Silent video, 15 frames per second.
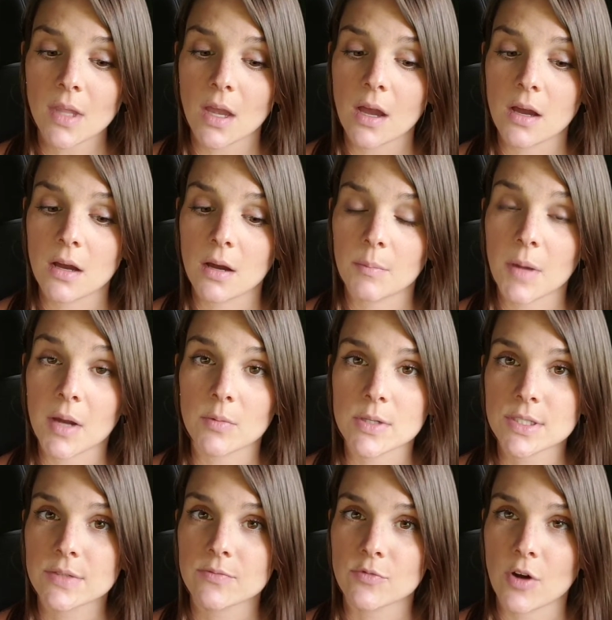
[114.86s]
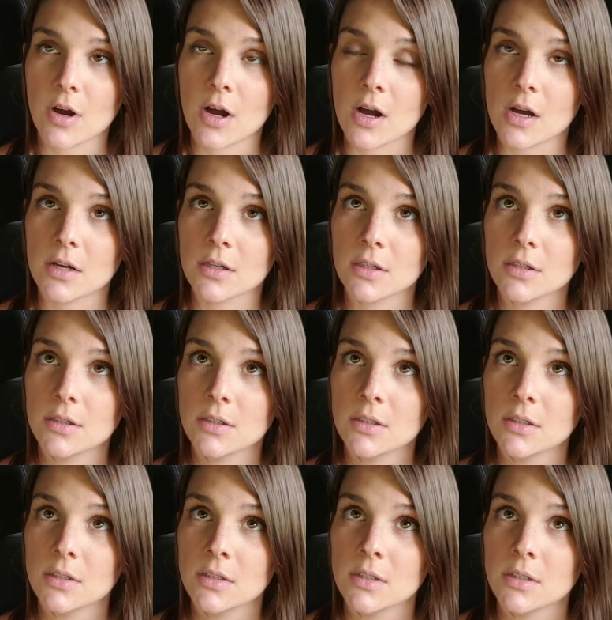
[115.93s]
I wasn't raw.
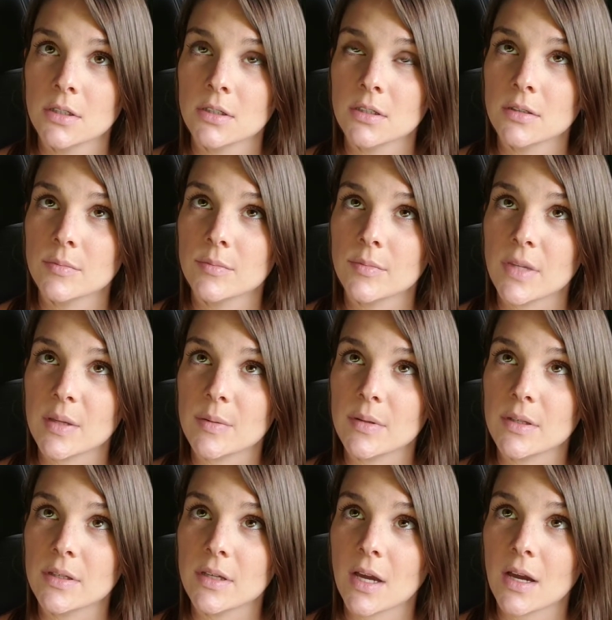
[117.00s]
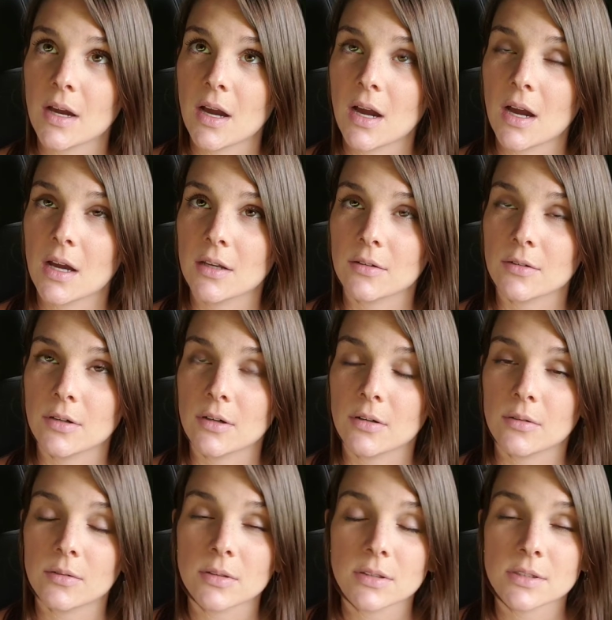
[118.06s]
Maybe, I don't
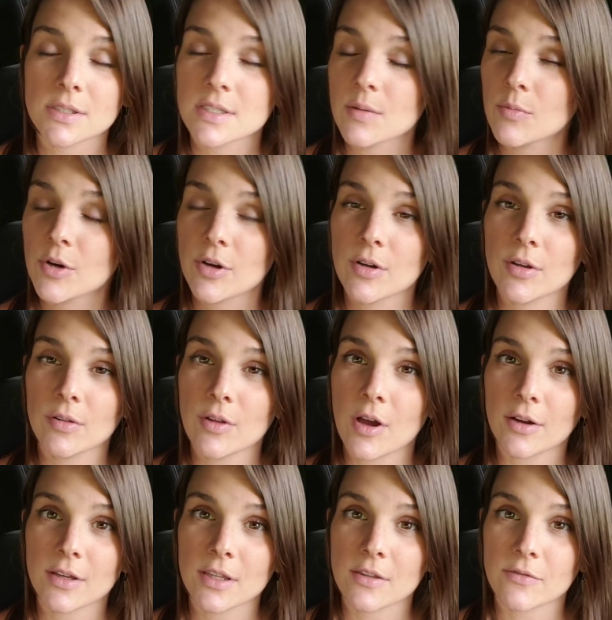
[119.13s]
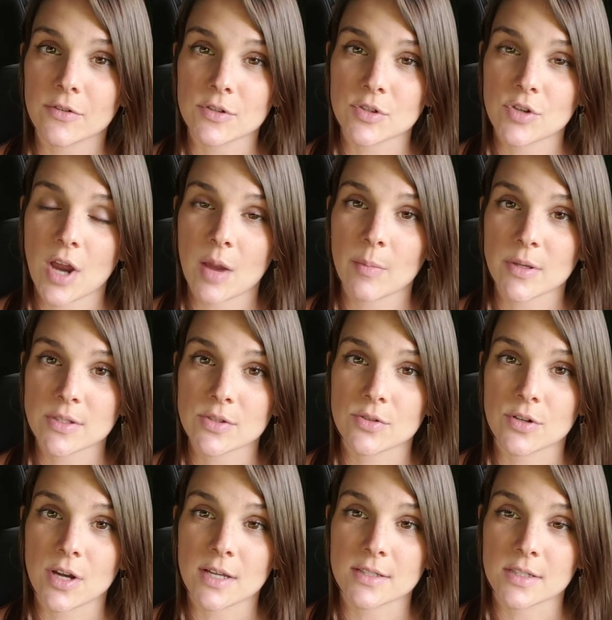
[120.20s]
know, somewhere along in the first
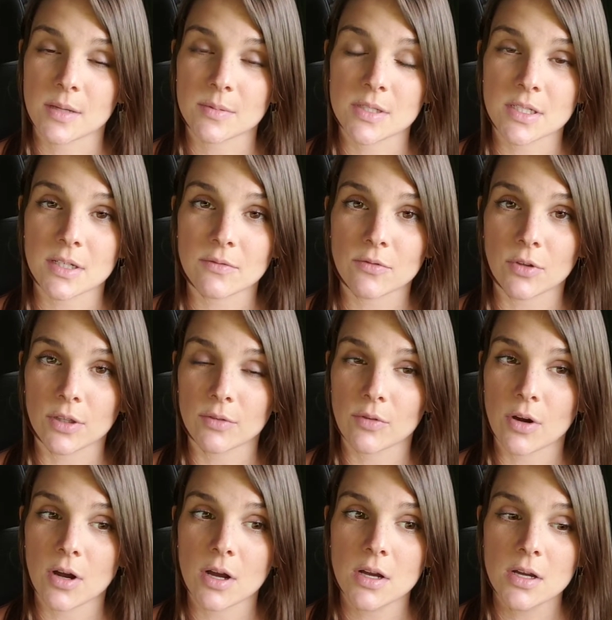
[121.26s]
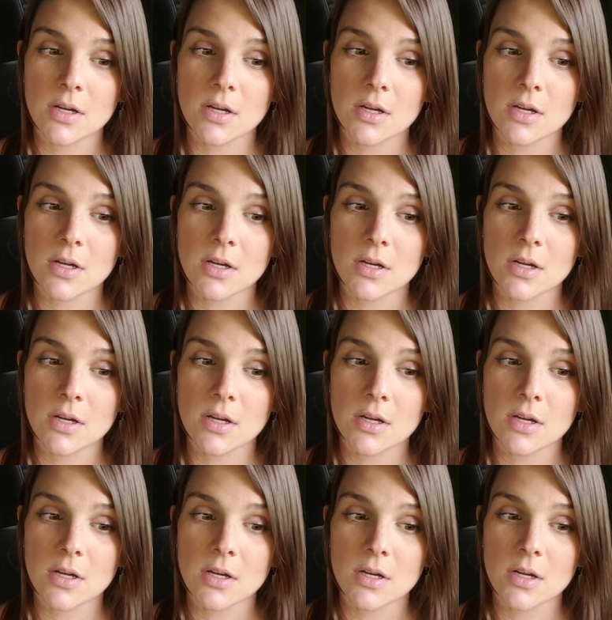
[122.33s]
trimester, I stopped eating fully raw.